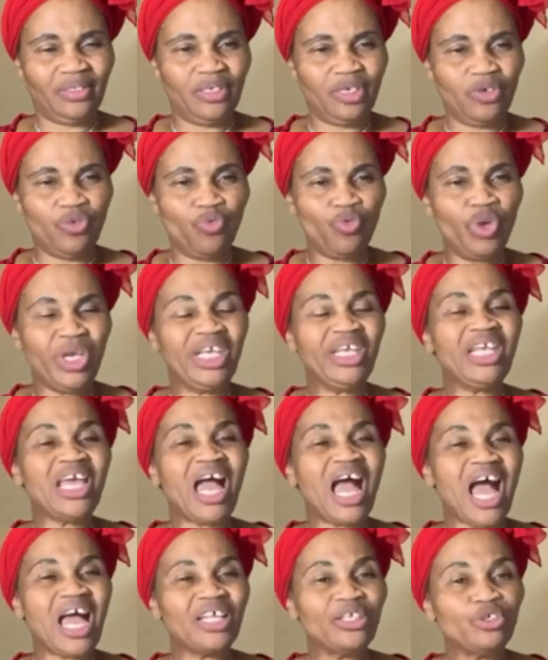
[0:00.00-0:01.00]
We
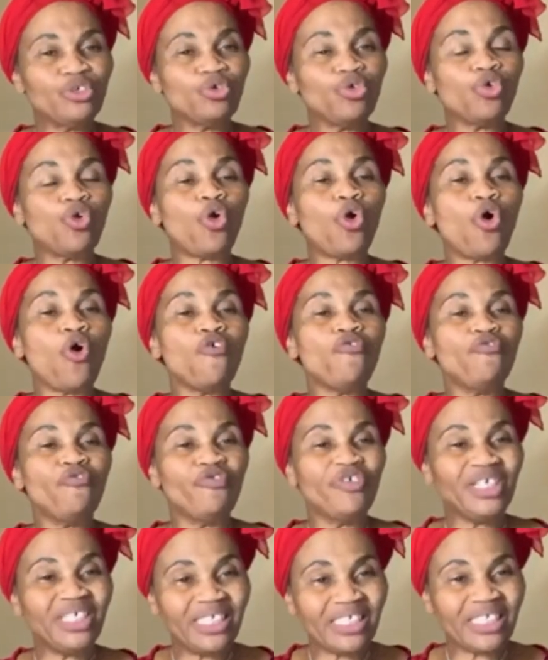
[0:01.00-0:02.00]
had to
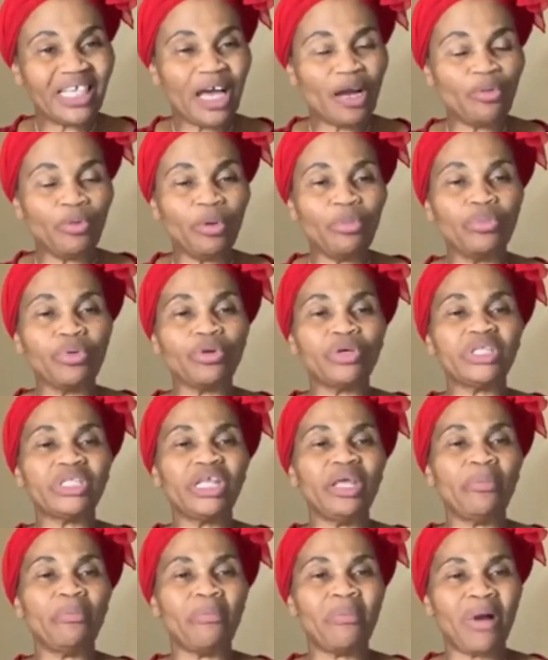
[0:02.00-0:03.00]
convince her. We brought a
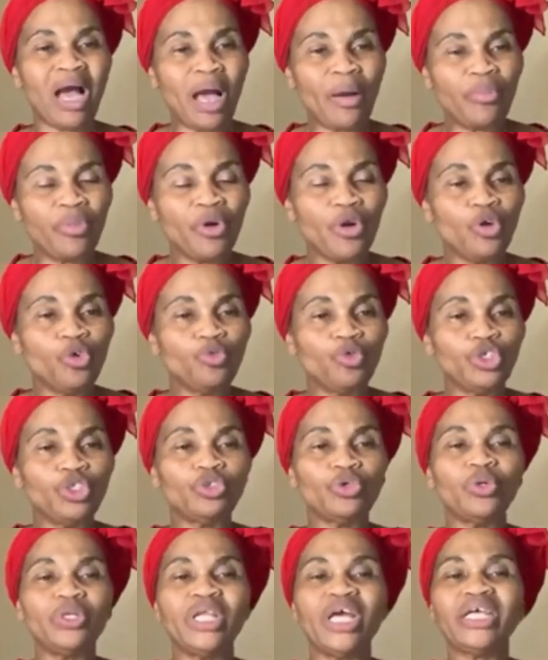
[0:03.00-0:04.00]
map. We
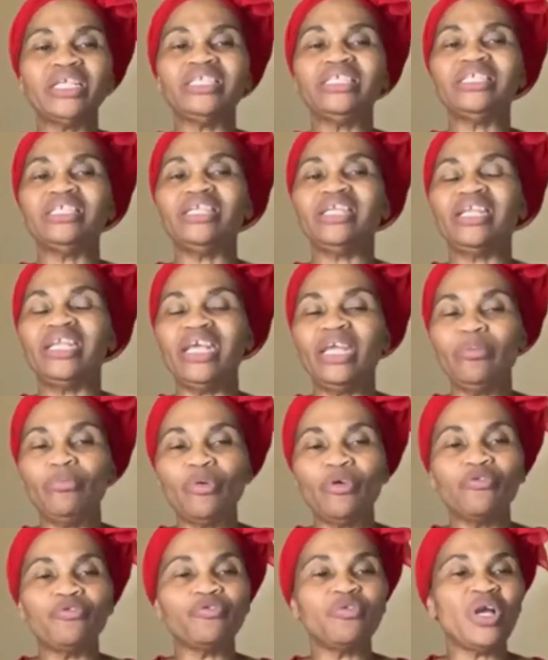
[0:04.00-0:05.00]
told her the name
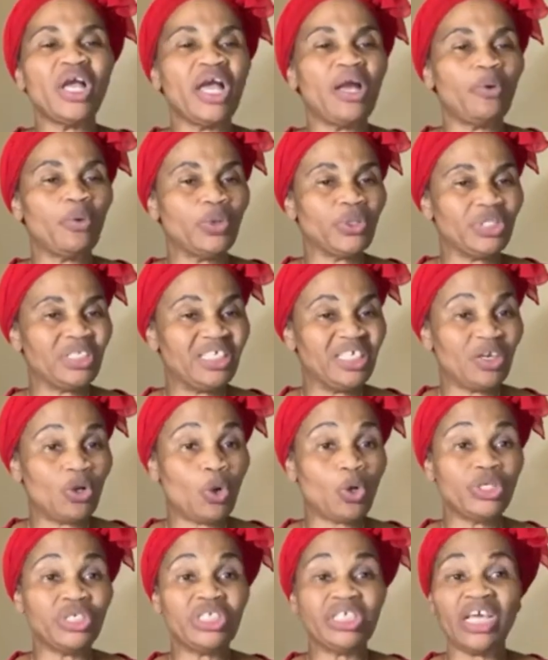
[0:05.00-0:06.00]
of where I was, the
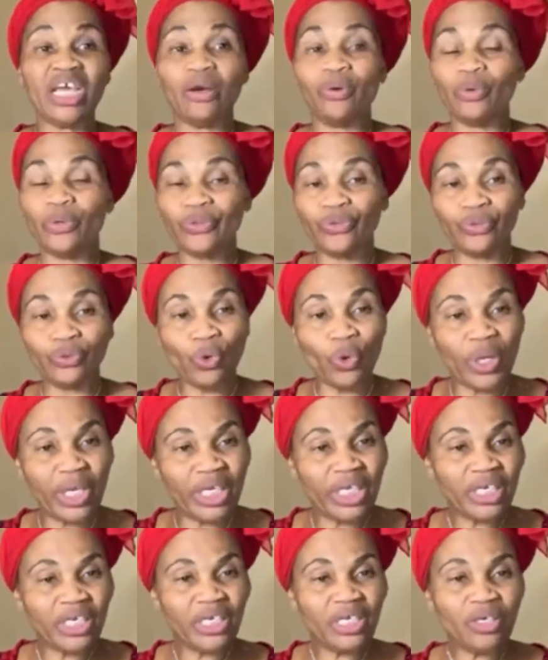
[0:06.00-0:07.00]
country I was going
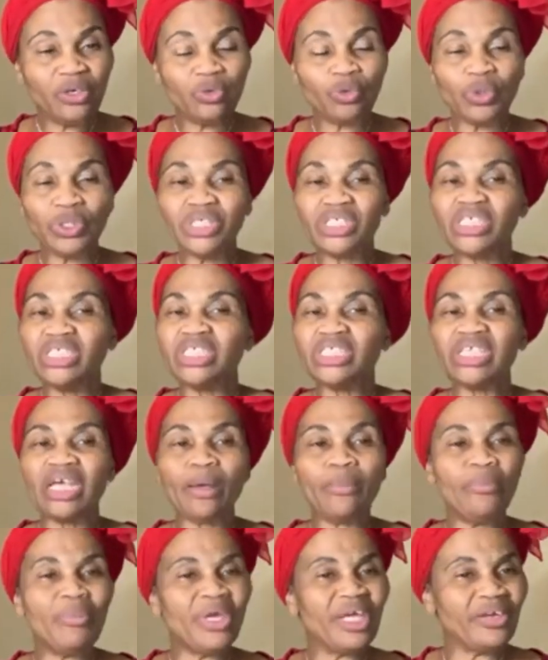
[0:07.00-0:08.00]
wasn't
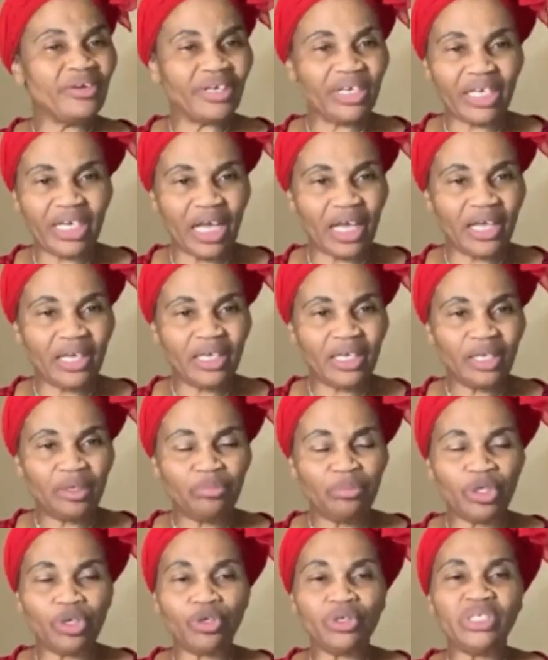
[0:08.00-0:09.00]
America.
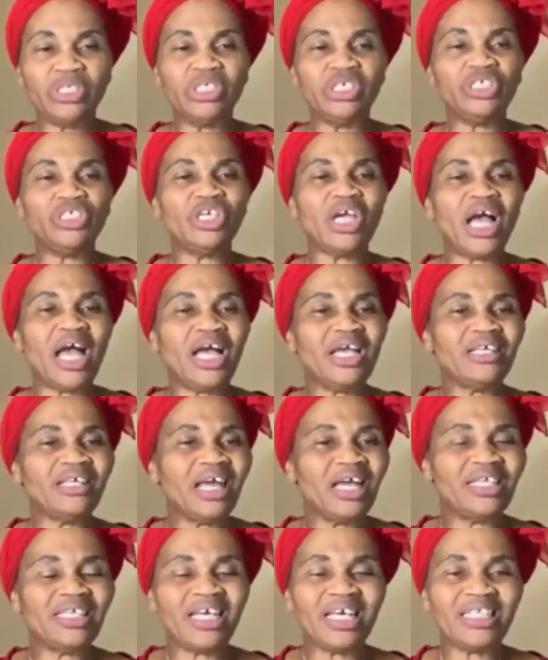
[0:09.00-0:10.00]
Because at
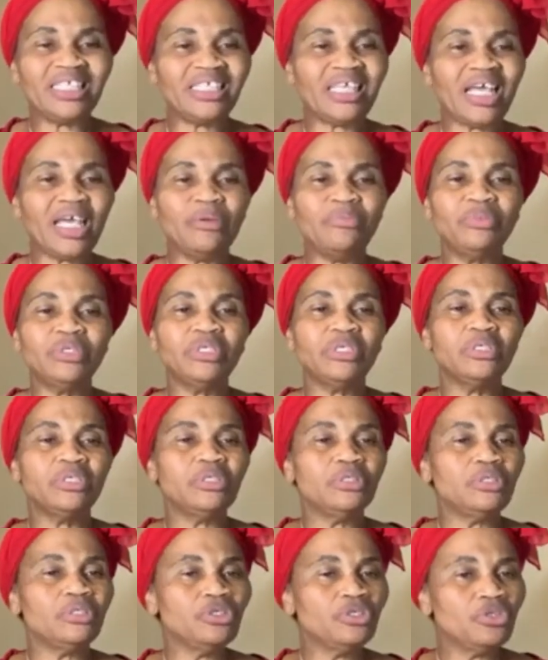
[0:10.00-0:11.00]
that time,
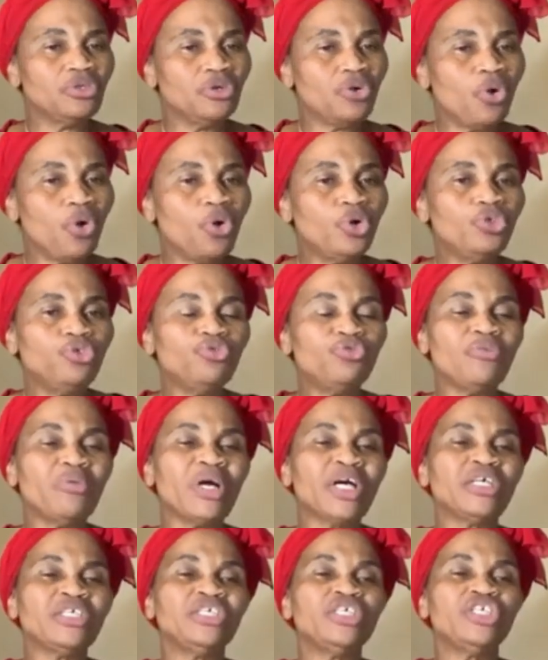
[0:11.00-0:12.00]
old
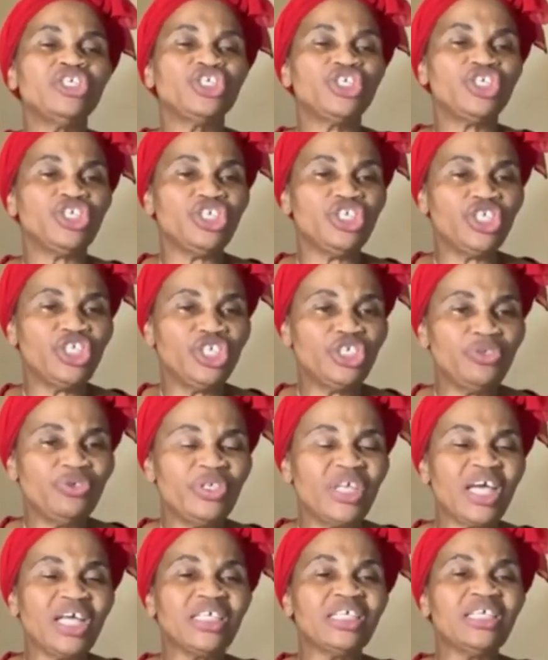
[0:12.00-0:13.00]
woman, she knew
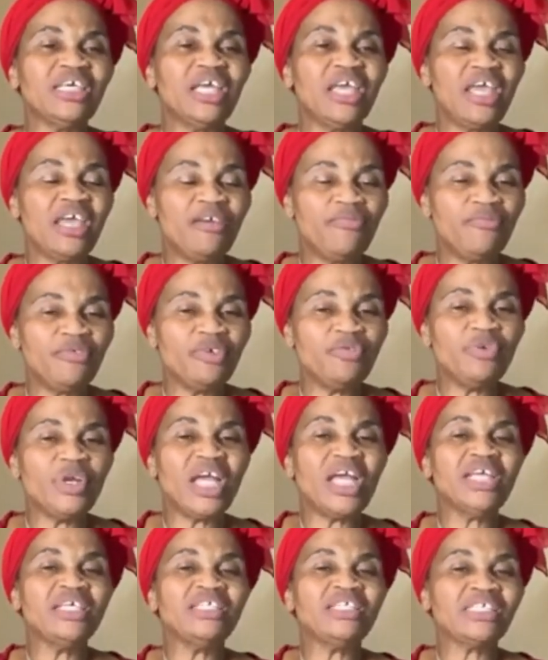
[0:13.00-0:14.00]
that everywhere
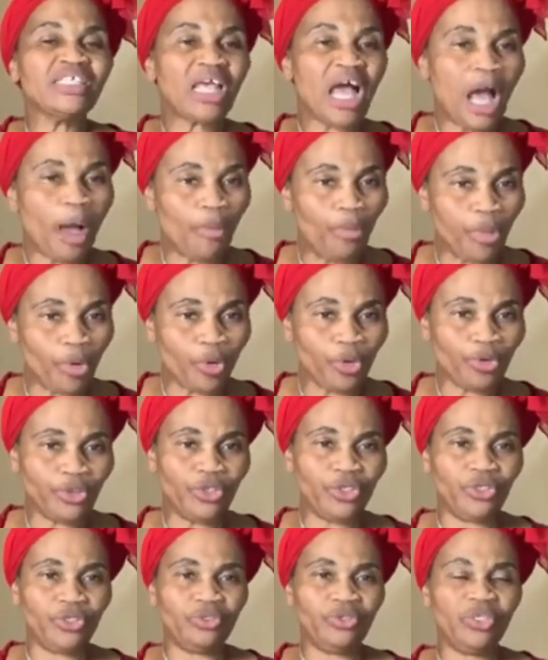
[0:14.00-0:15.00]
is abroad,
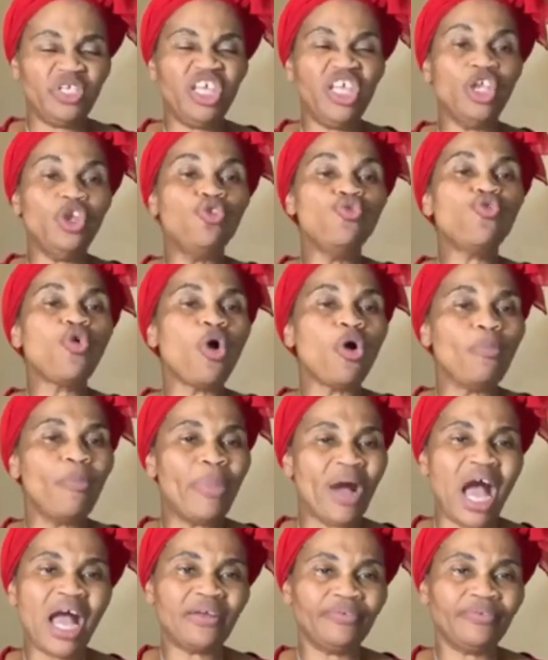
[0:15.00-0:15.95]
Iluoba,